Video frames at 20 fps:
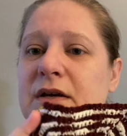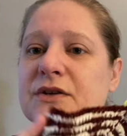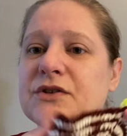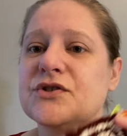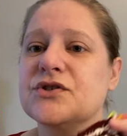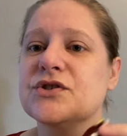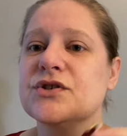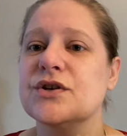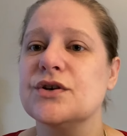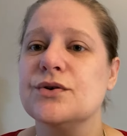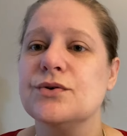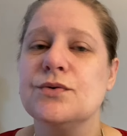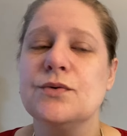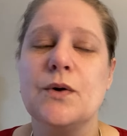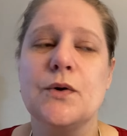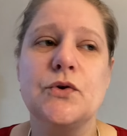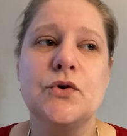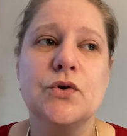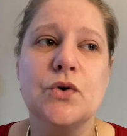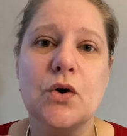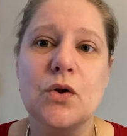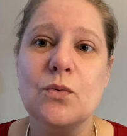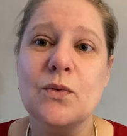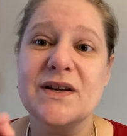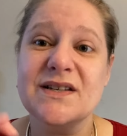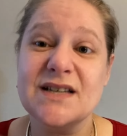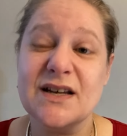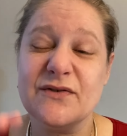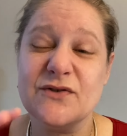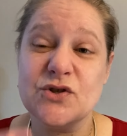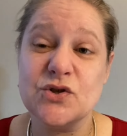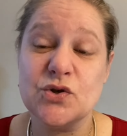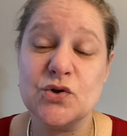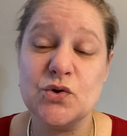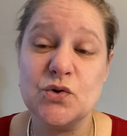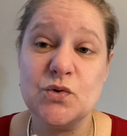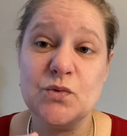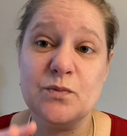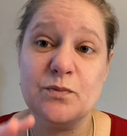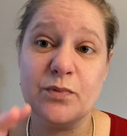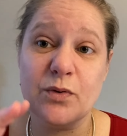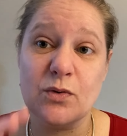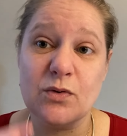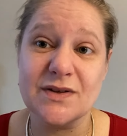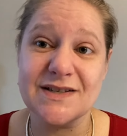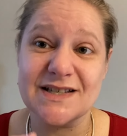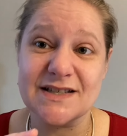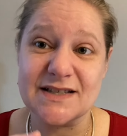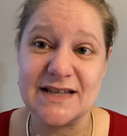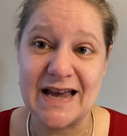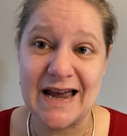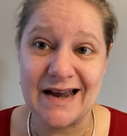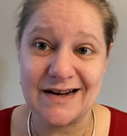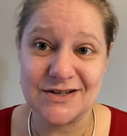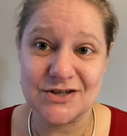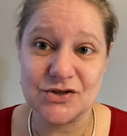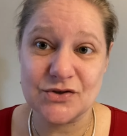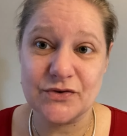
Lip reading: So you always have two balls attached